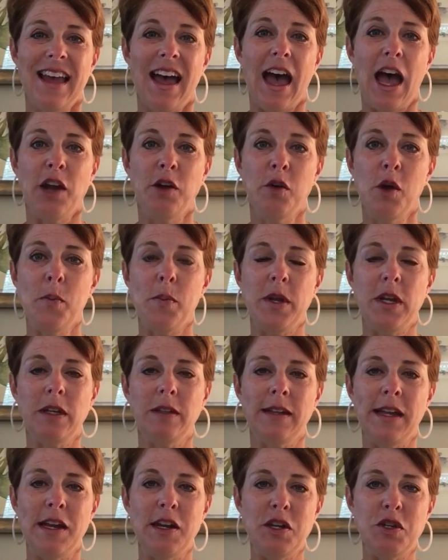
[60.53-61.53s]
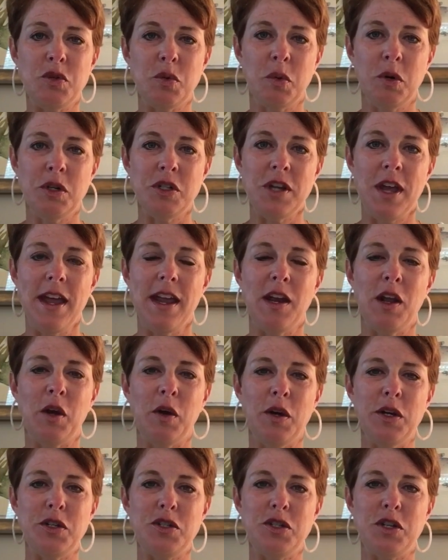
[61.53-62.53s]
I grew up in Atlanta, Georgia in a
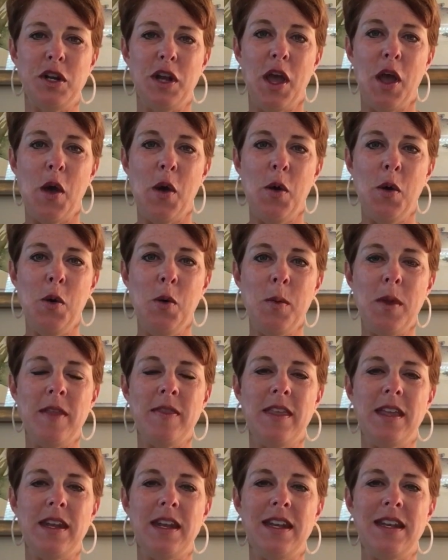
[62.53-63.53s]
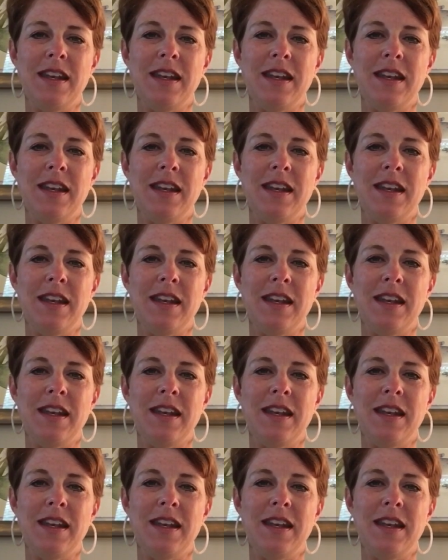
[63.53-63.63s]
Christian home, and then in